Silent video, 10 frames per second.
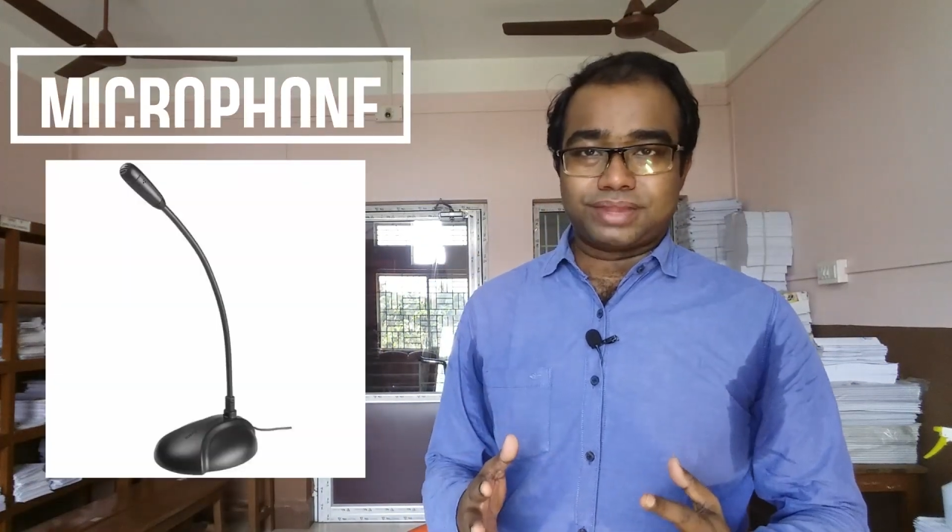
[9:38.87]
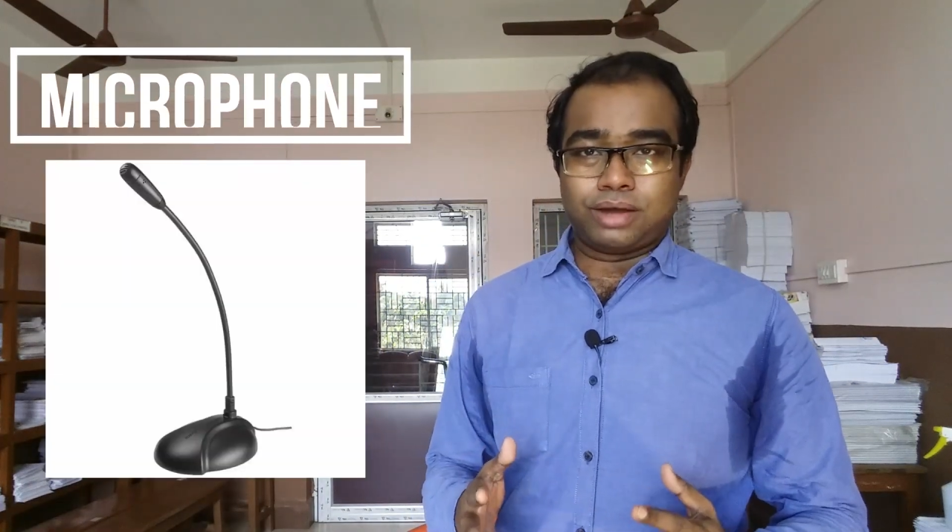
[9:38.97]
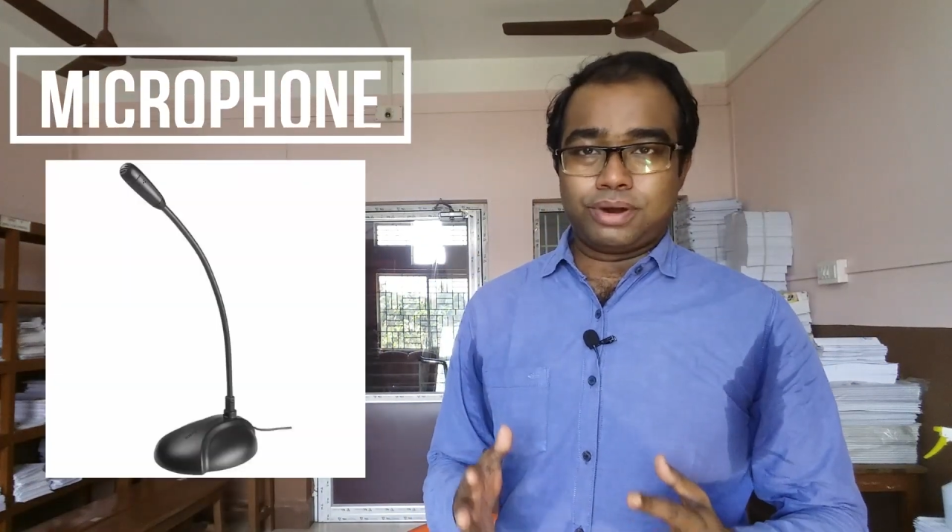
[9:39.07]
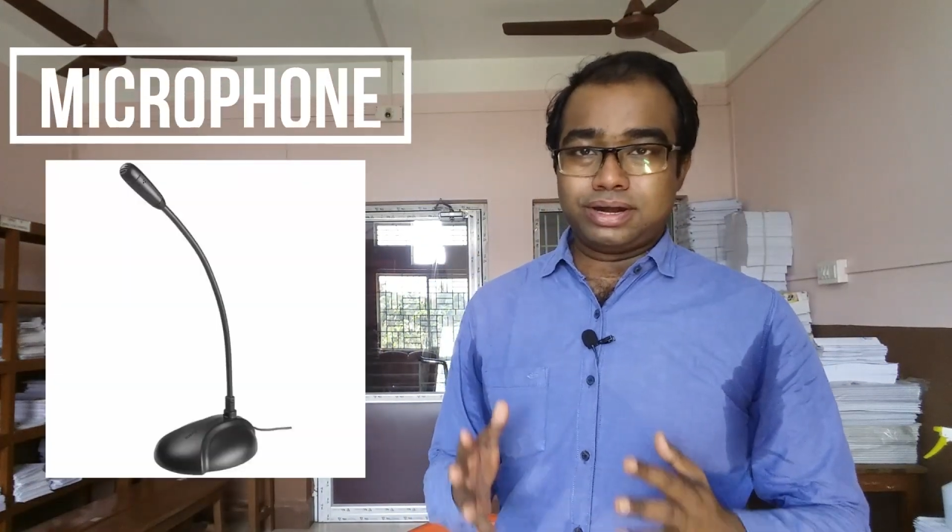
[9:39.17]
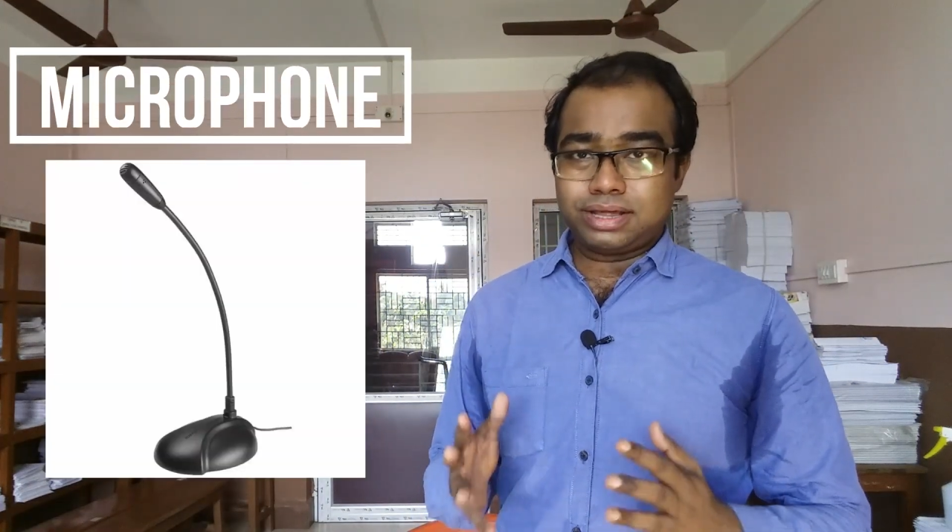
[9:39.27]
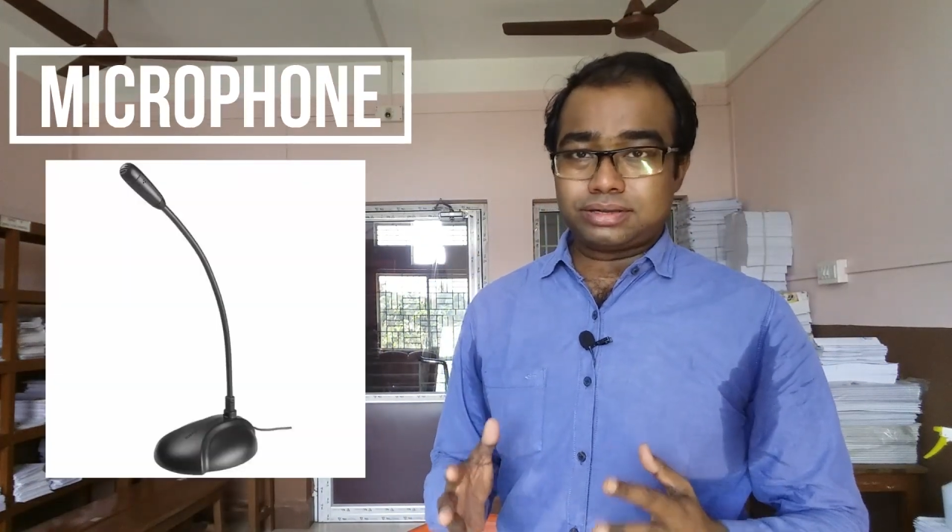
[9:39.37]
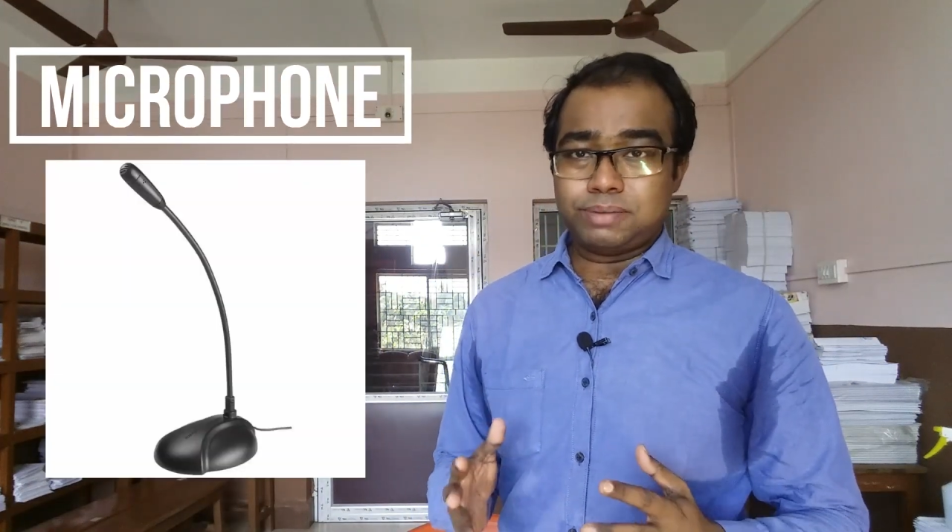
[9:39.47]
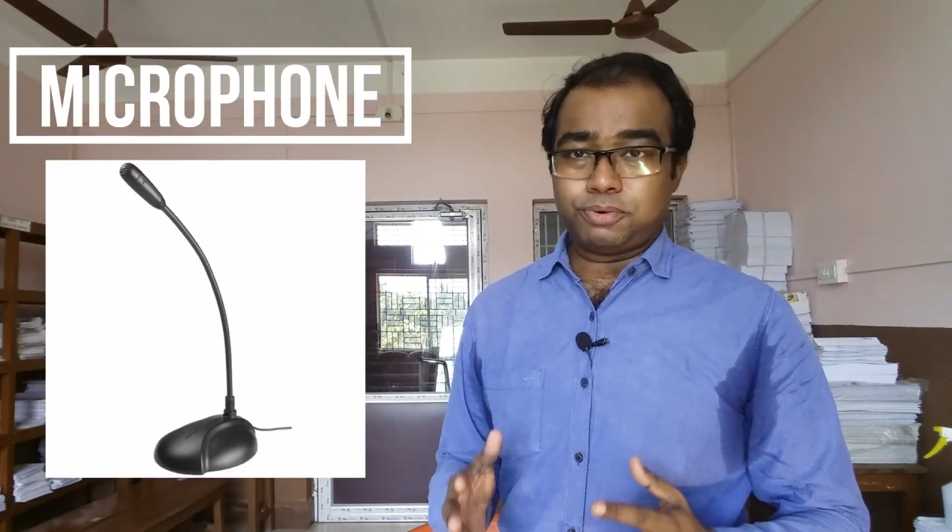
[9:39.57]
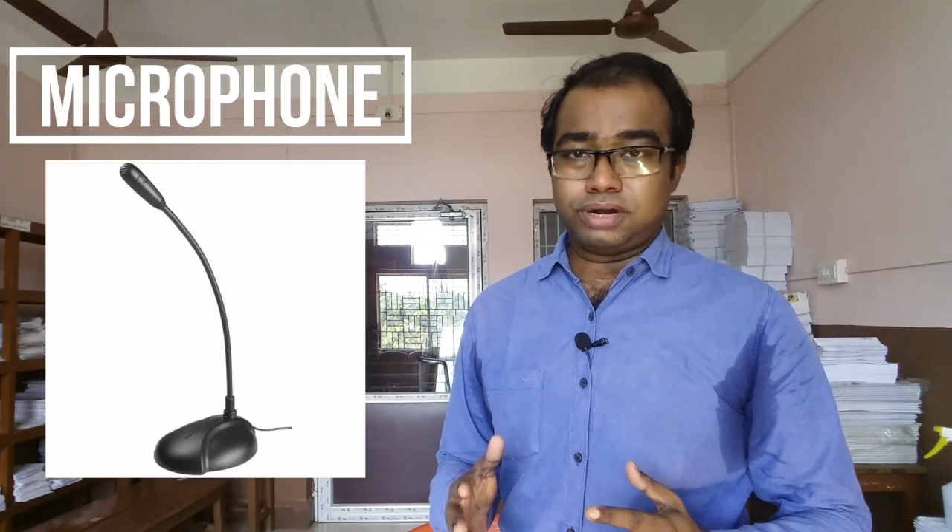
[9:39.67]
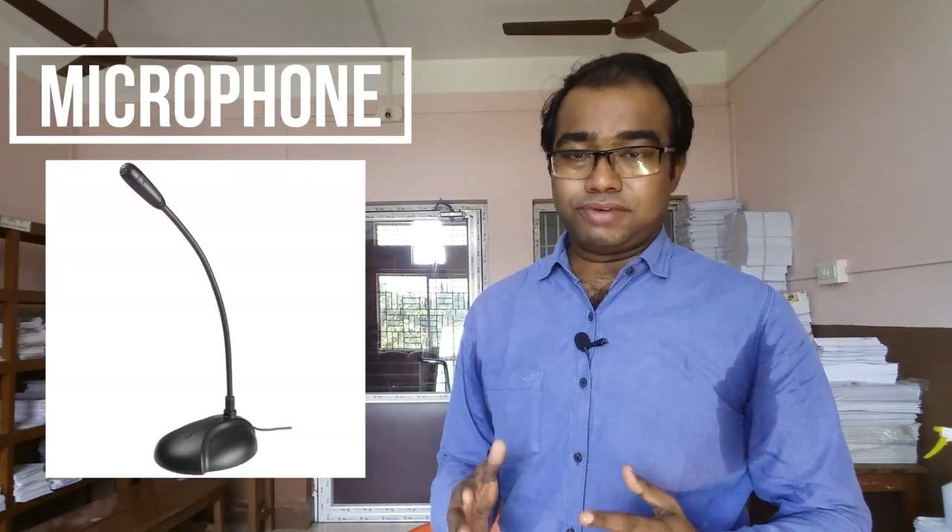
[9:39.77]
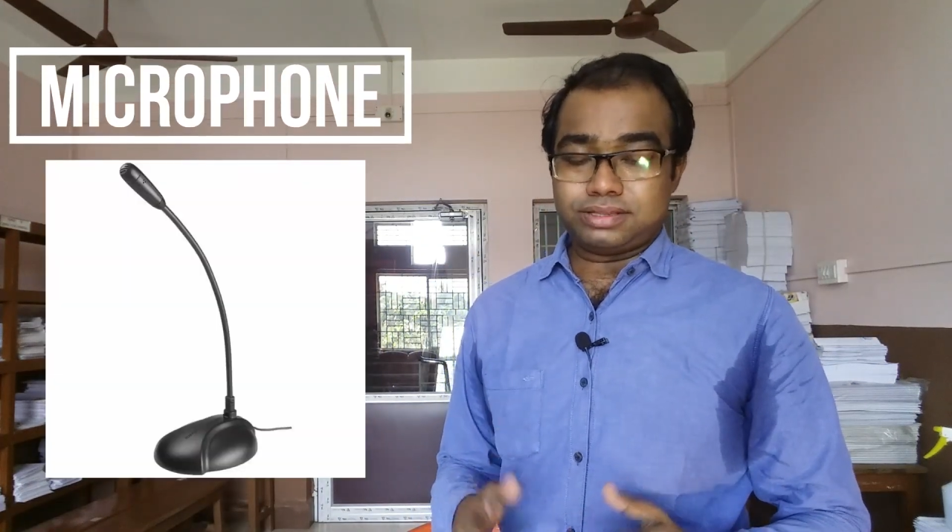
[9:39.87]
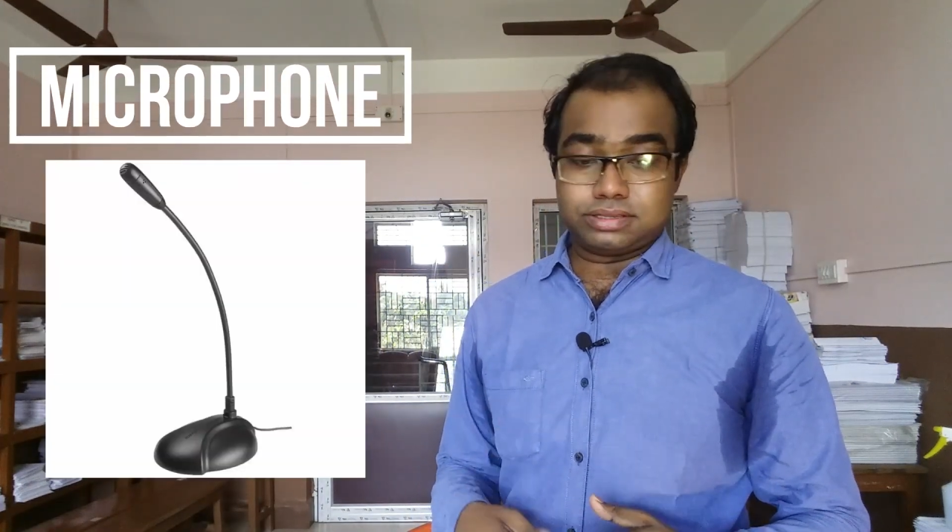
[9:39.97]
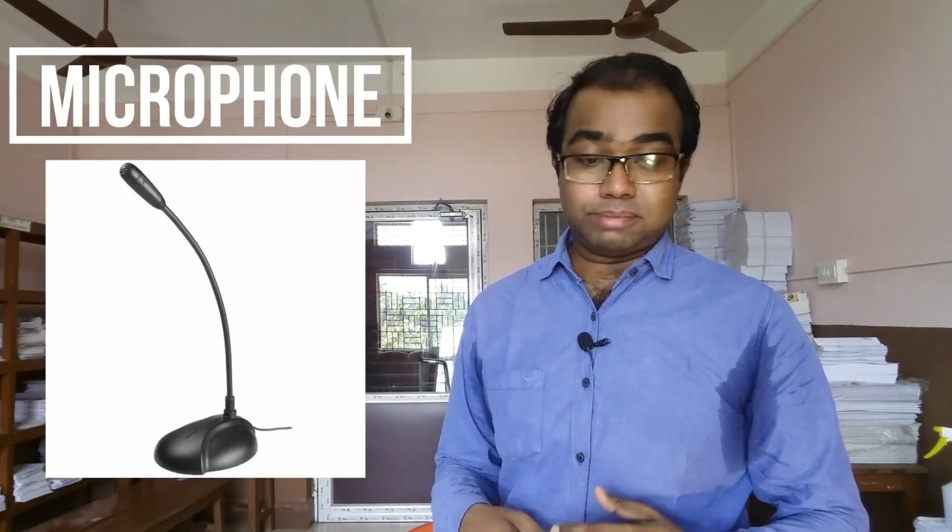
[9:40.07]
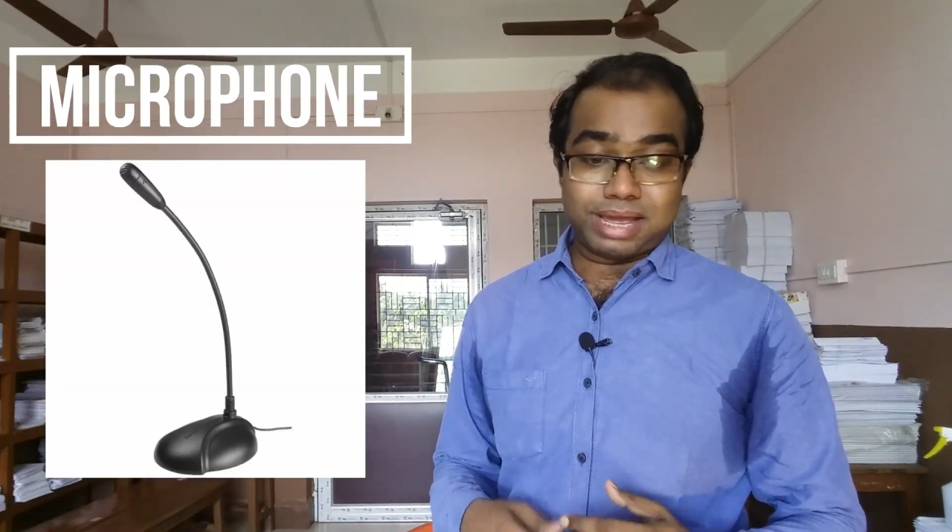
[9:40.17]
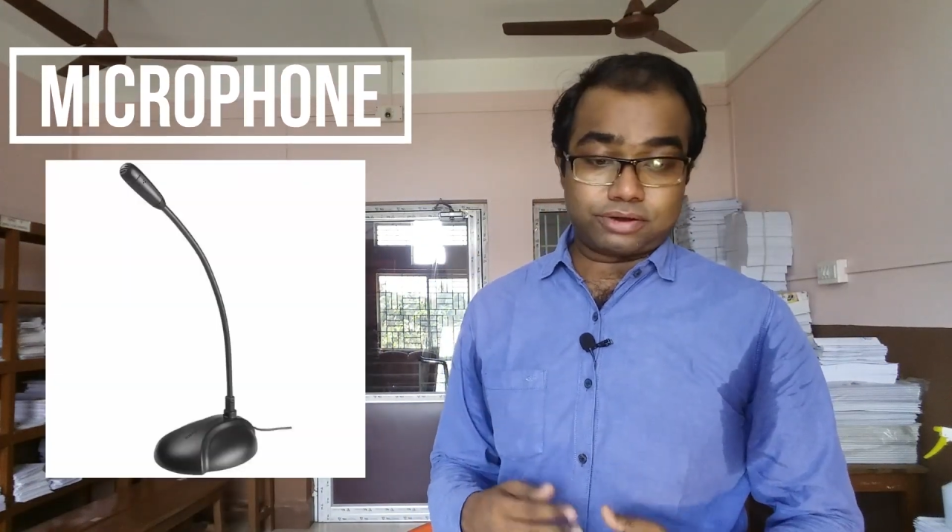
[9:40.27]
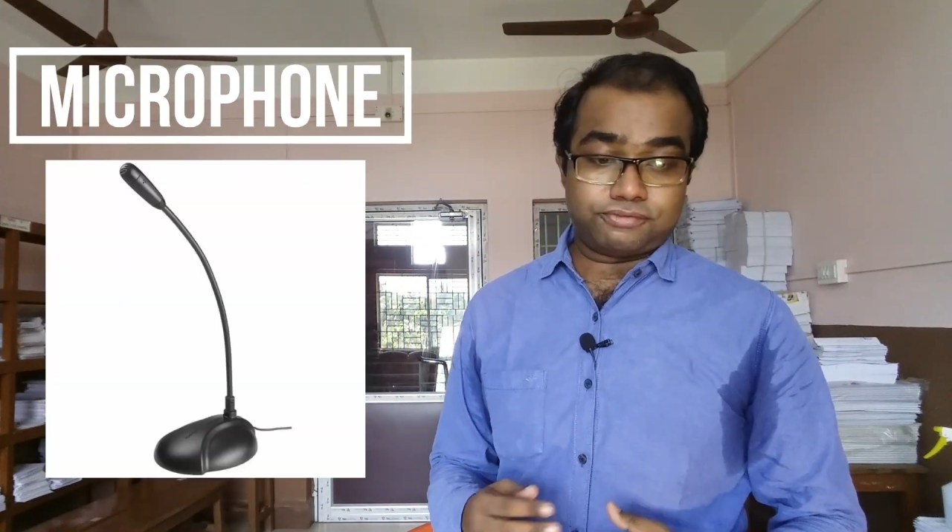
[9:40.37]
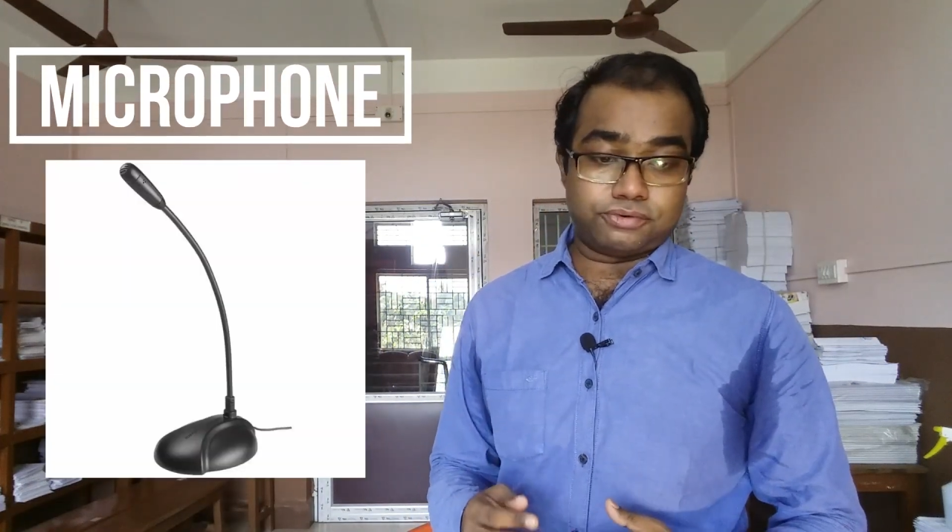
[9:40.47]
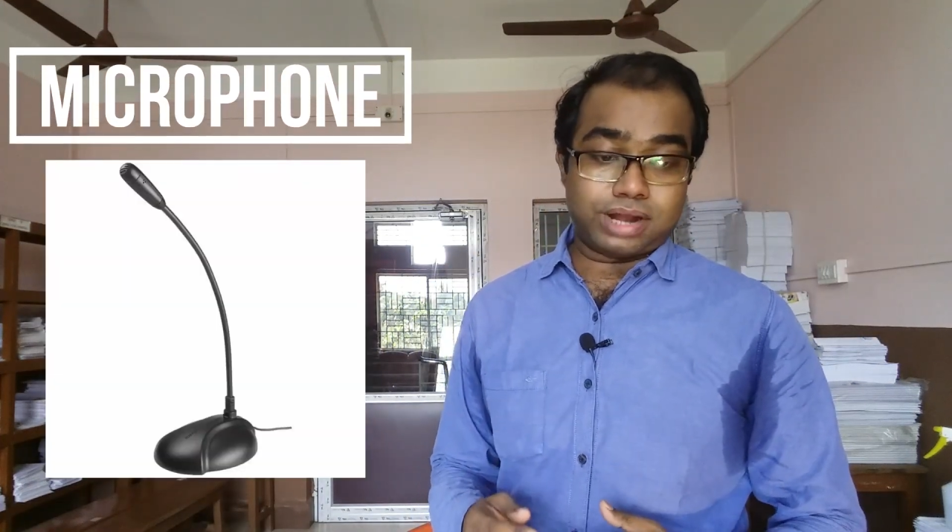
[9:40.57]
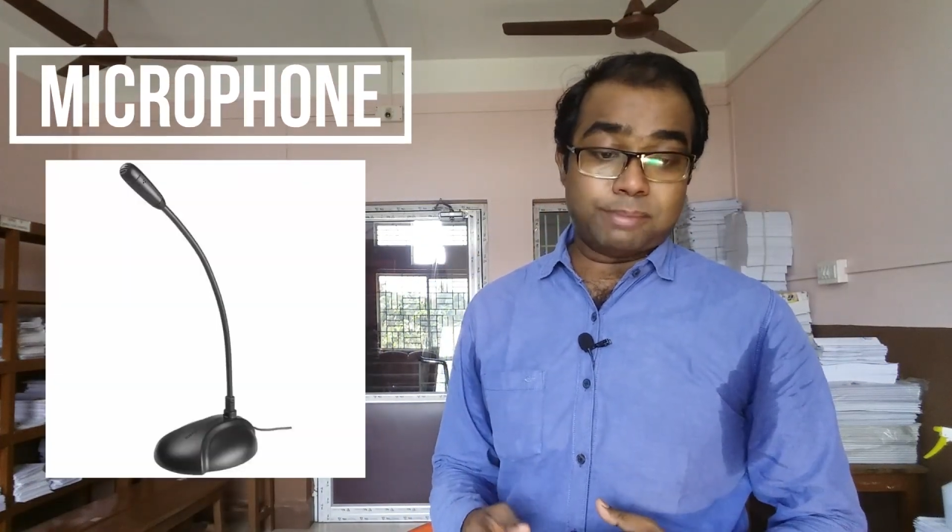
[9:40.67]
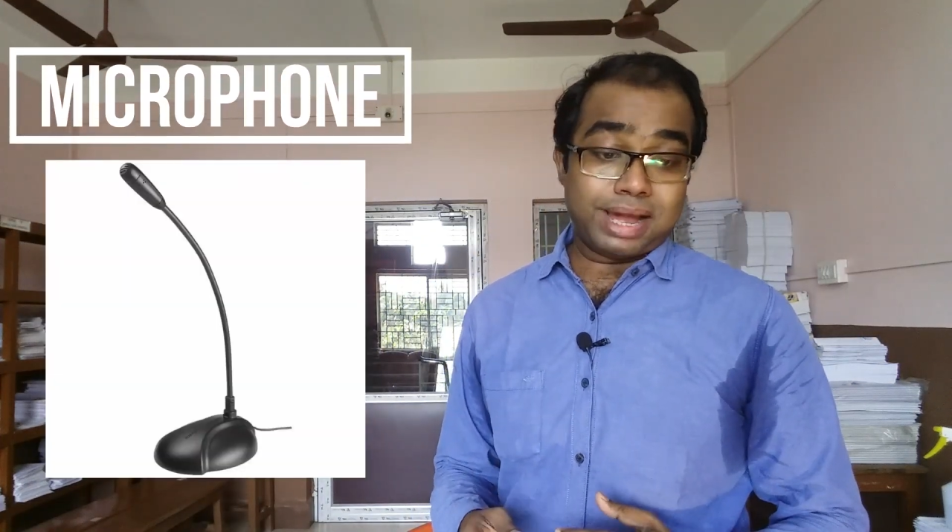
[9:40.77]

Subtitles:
A